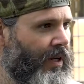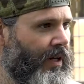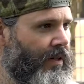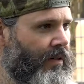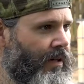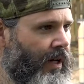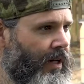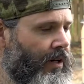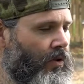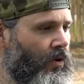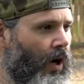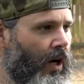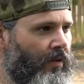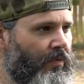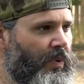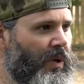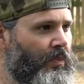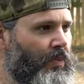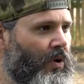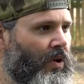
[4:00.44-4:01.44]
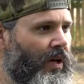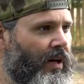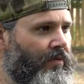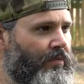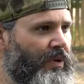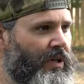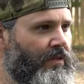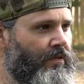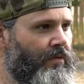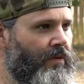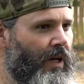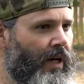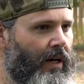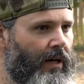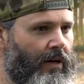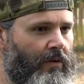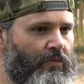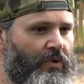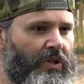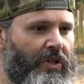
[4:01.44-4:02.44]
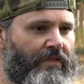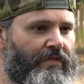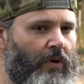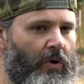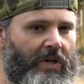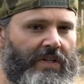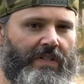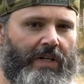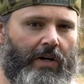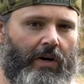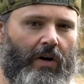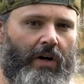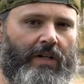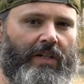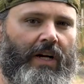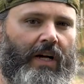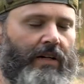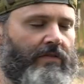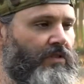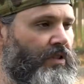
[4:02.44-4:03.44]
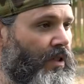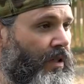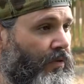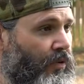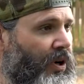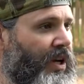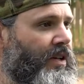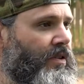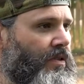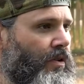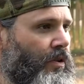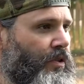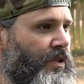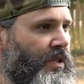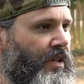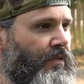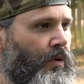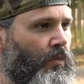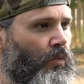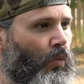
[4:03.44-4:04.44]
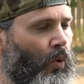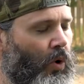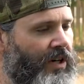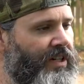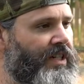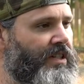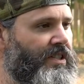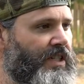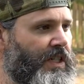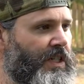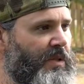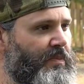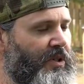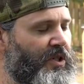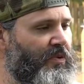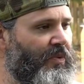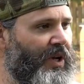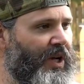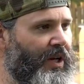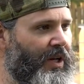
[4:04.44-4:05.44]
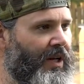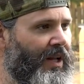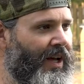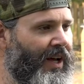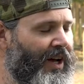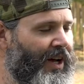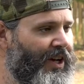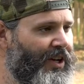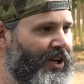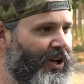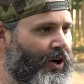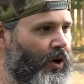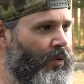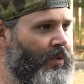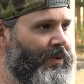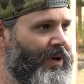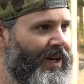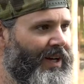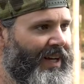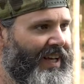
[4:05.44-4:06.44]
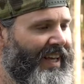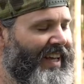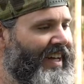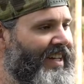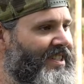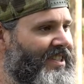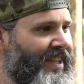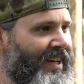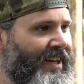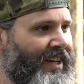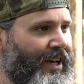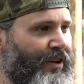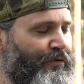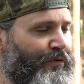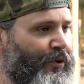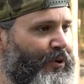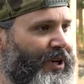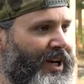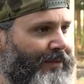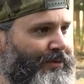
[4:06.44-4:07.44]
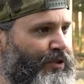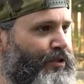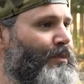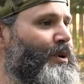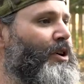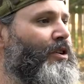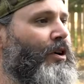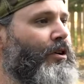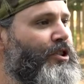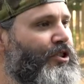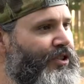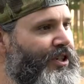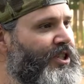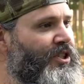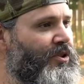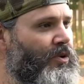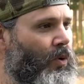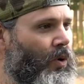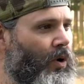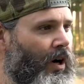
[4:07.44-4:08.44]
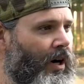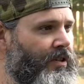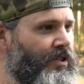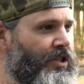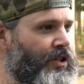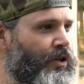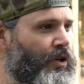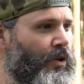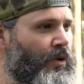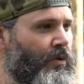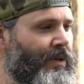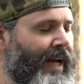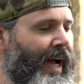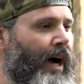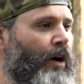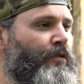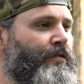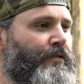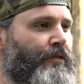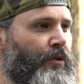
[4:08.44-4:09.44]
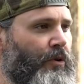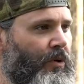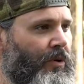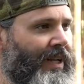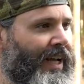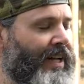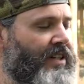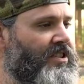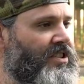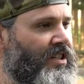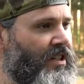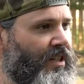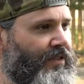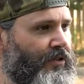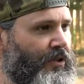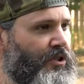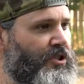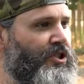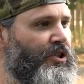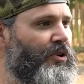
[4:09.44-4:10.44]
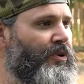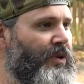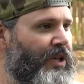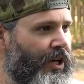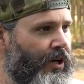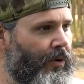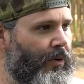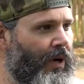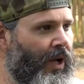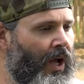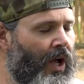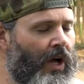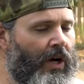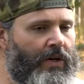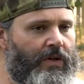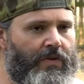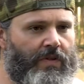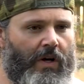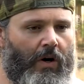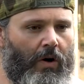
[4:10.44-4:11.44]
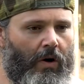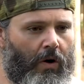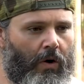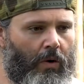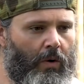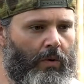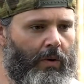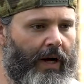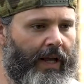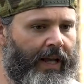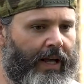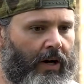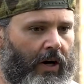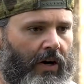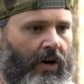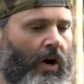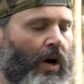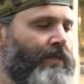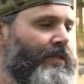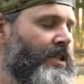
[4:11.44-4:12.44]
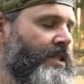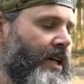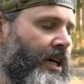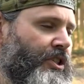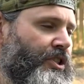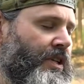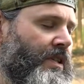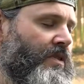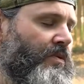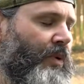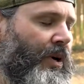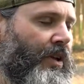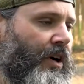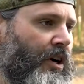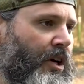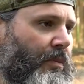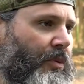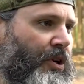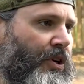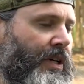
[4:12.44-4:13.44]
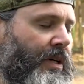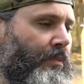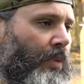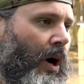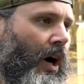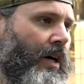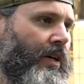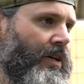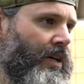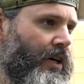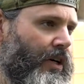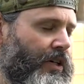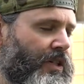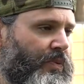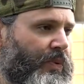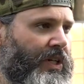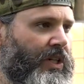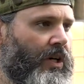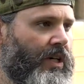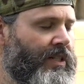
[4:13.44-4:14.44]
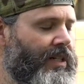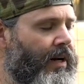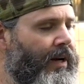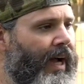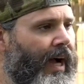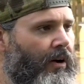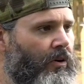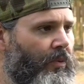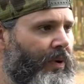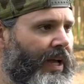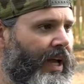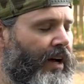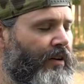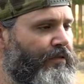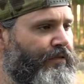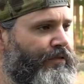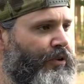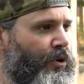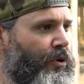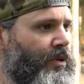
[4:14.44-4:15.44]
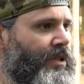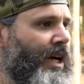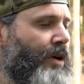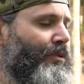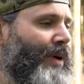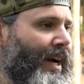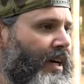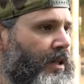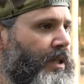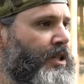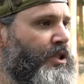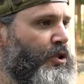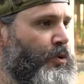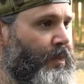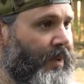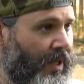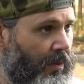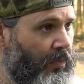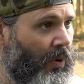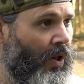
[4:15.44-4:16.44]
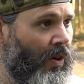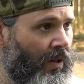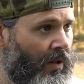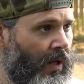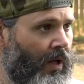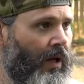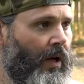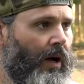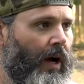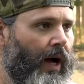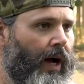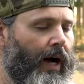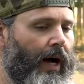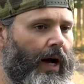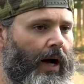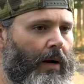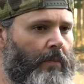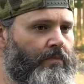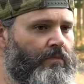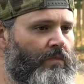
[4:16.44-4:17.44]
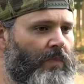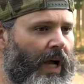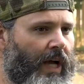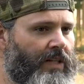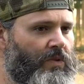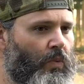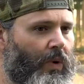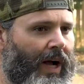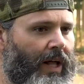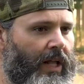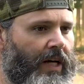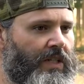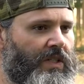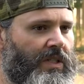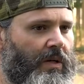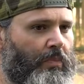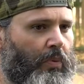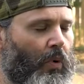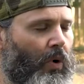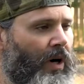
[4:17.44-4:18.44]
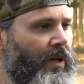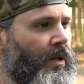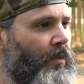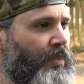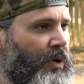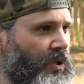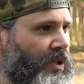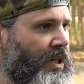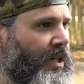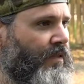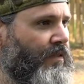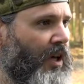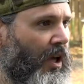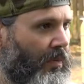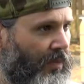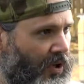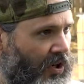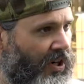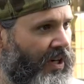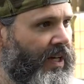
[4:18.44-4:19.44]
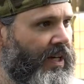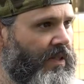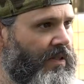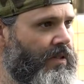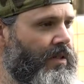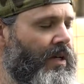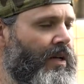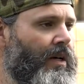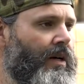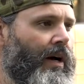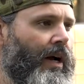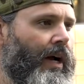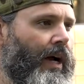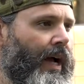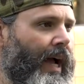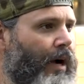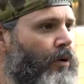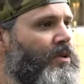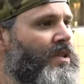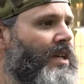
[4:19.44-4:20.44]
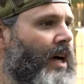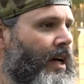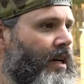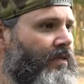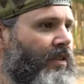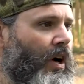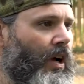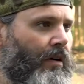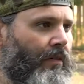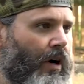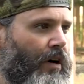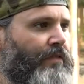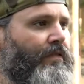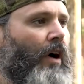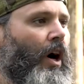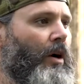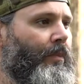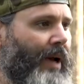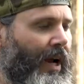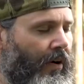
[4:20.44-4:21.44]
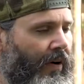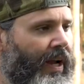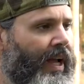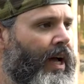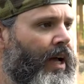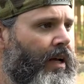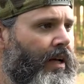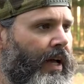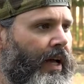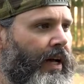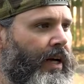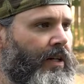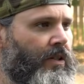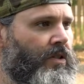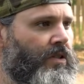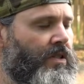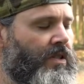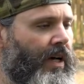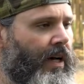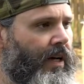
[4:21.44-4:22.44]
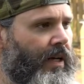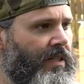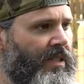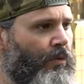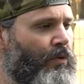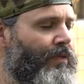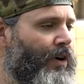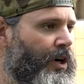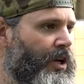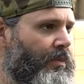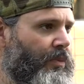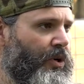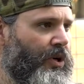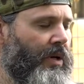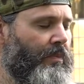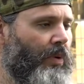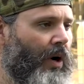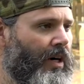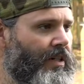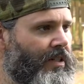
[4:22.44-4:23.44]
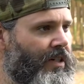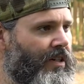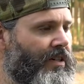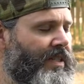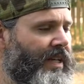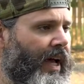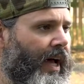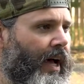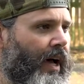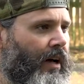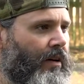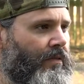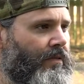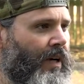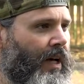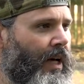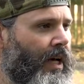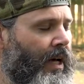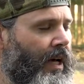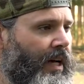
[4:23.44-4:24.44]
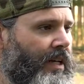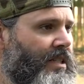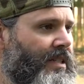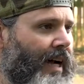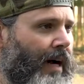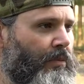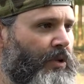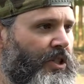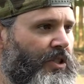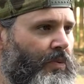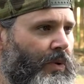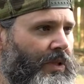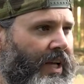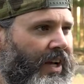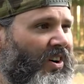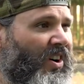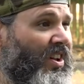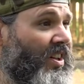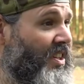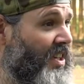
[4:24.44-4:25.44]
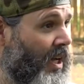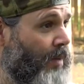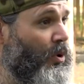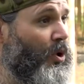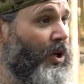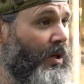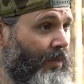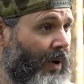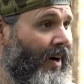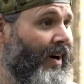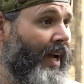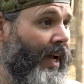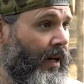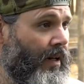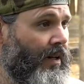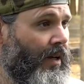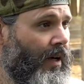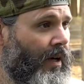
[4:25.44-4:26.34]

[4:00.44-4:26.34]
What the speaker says: and a lot of people have been really focusing on kind of delivery. So there's even more distance between, kids thinking food comes from a grocery store to now food gets delivered to you. So in our conversations with our community partners, we looked at how do we get food directly to people, as well as support the building of communities outside of kind of our farm area. And some of our community partners have established what they call a neighborhood market,